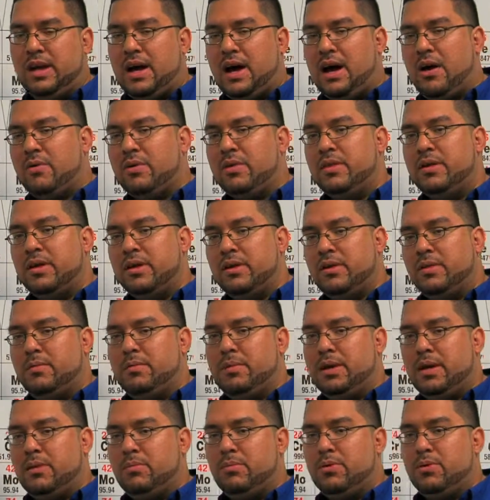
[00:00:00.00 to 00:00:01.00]
How are they going to
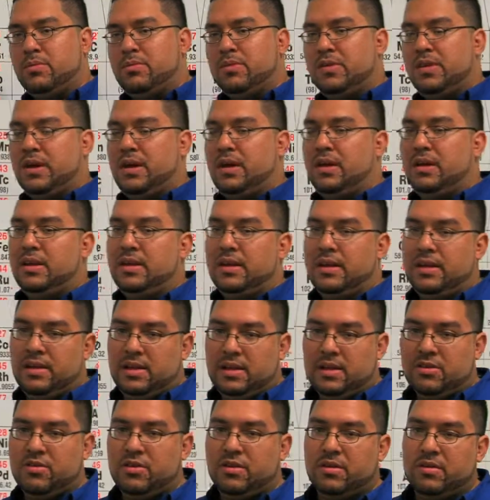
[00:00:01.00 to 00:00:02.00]
be able to obtain an
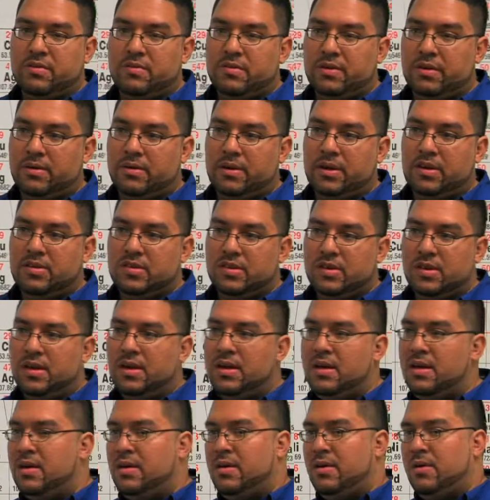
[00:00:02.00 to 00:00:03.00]
electron configuration
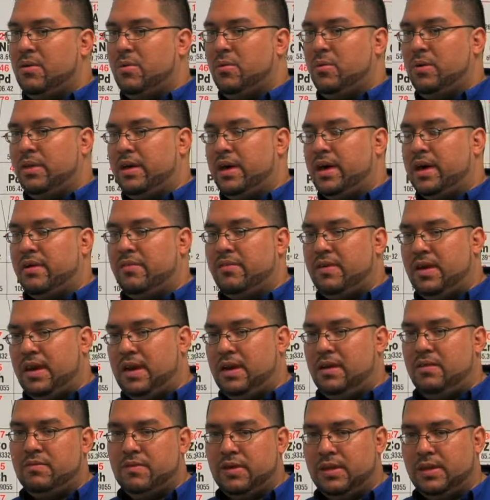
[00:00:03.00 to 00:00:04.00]
where they have
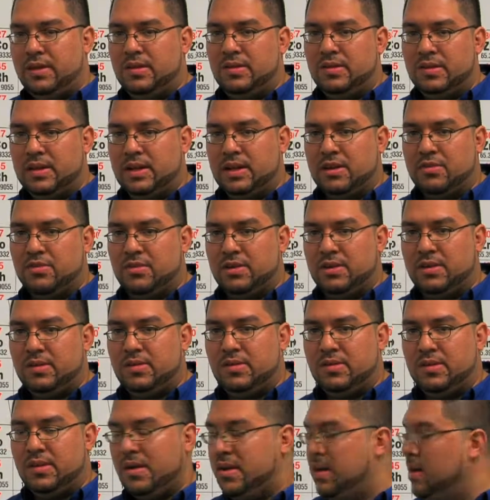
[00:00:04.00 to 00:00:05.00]
8 valence
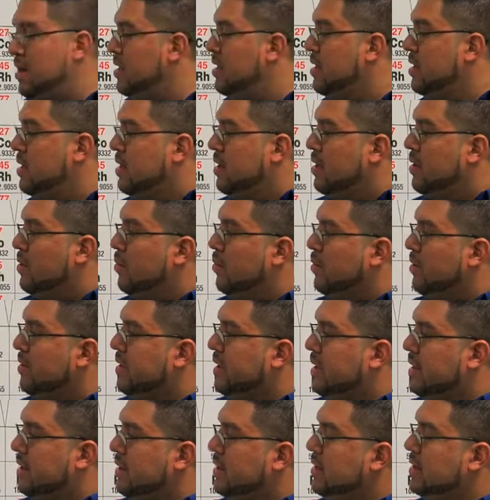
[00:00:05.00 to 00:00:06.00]
electrons? Well, the
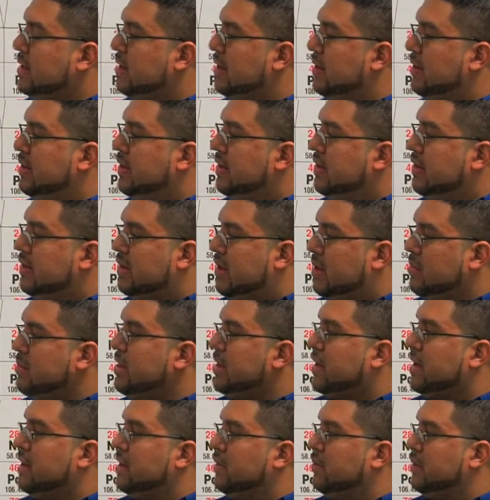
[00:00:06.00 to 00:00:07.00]
idea is some of
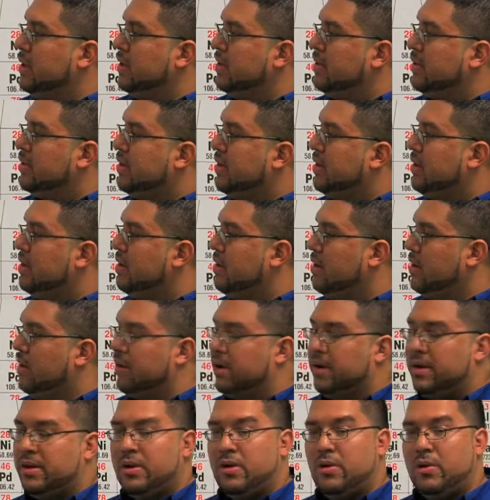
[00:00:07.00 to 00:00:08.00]
the elements are
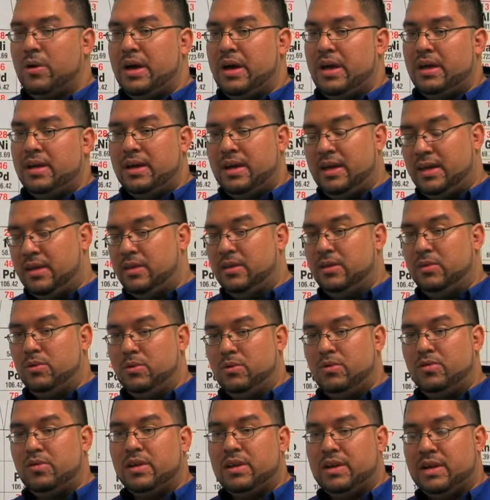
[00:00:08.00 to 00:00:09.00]
going to go ahead and
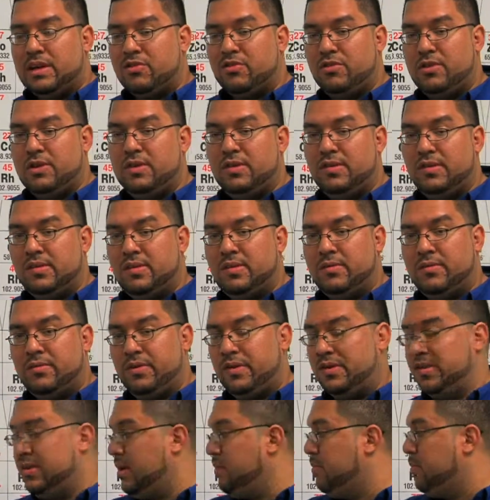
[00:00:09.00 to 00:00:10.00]
lose electrons.
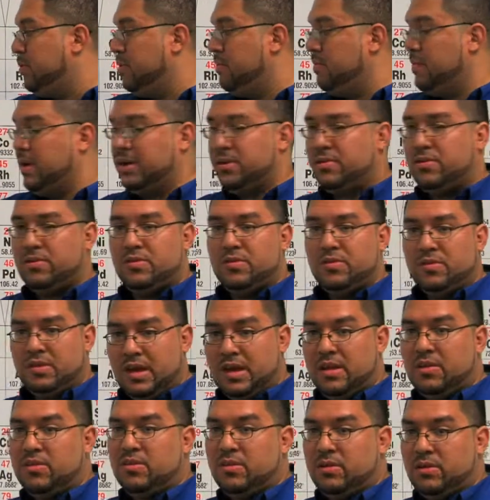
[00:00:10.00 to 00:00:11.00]
For example, the metals
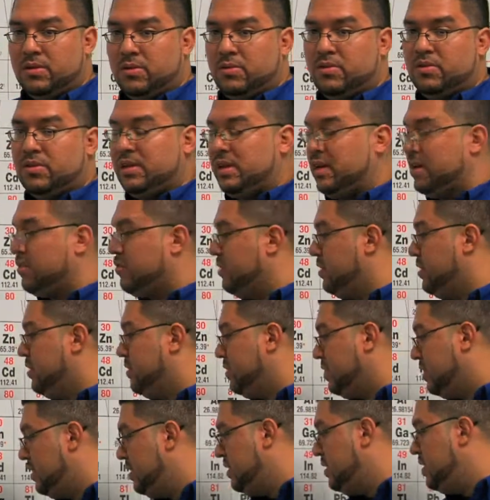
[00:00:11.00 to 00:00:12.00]
tend to lose
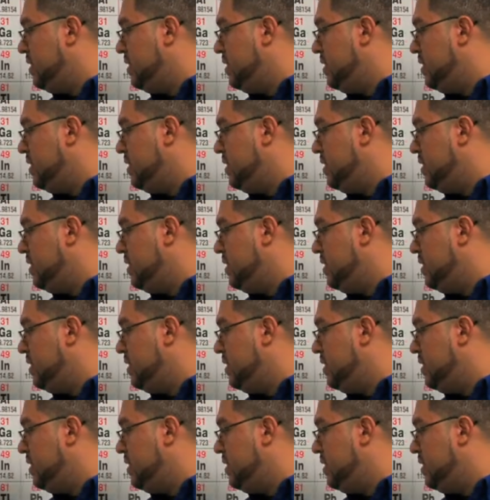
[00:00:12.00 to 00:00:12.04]
electrons.